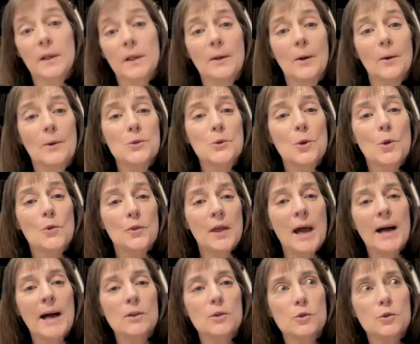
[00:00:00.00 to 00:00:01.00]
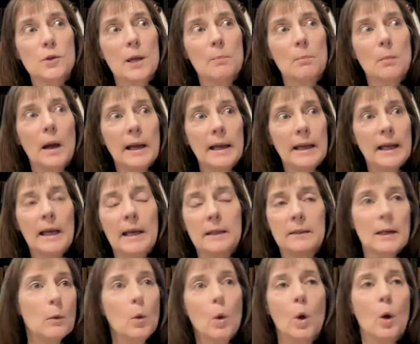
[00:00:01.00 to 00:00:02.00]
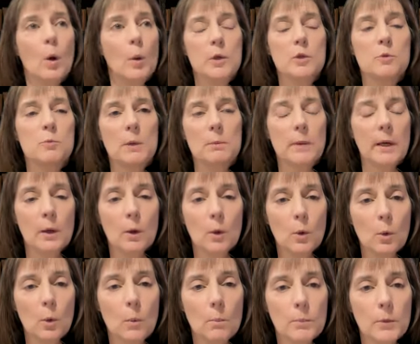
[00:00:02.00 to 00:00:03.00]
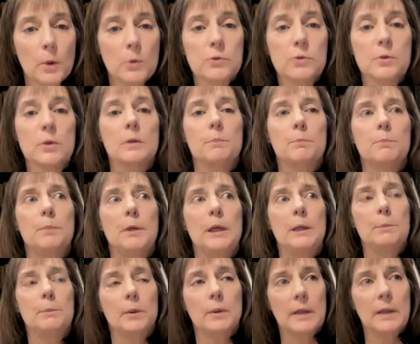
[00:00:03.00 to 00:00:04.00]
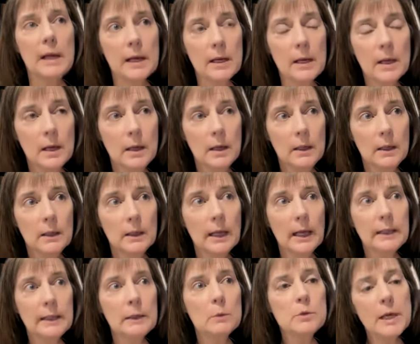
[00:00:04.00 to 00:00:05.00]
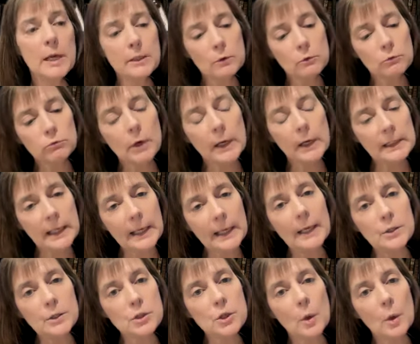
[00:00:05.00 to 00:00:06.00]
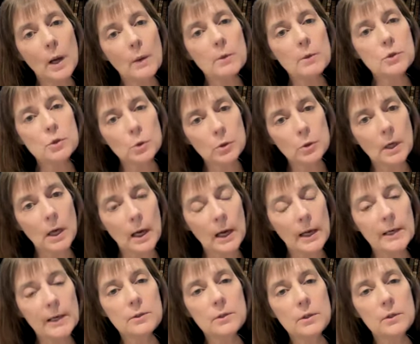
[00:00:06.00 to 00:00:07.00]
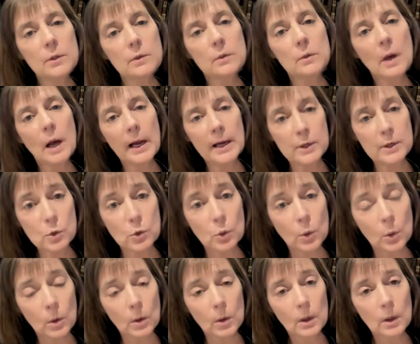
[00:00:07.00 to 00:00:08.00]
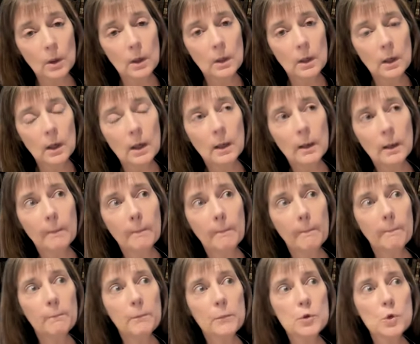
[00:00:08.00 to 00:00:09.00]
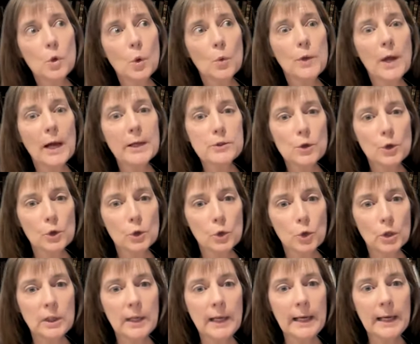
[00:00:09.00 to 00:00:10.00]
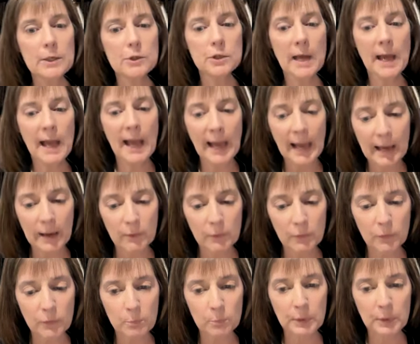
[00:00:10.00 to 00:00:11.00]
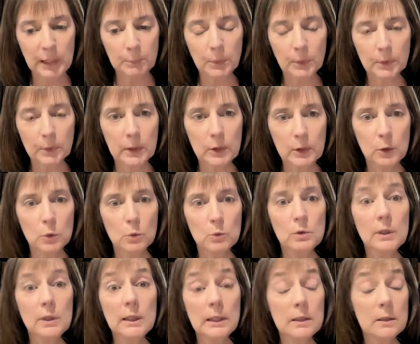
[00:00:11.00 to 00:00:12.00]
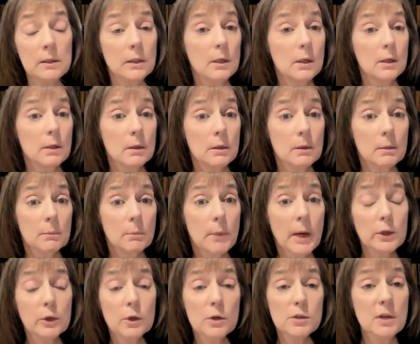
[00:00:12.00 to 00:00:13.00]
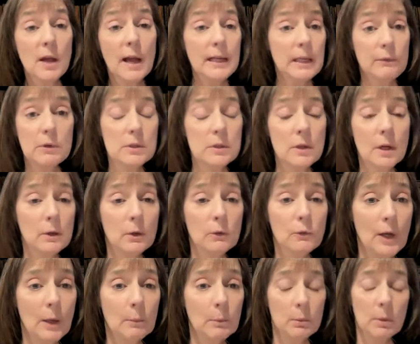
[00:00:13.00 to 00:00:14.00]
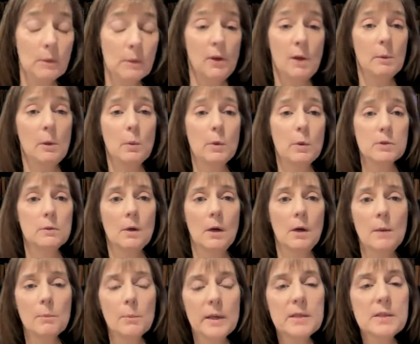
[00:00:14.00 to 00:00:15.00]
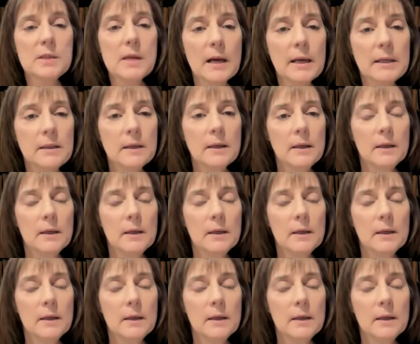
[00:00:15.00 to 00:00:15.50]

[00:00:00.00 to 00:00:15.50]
so that's in my head, that will always be my home. Those are the people that, and it was at the right age too. I was junior high to high school. So that's a good age to have people that you need by your side. If it's not your family, my family wasn't on my side.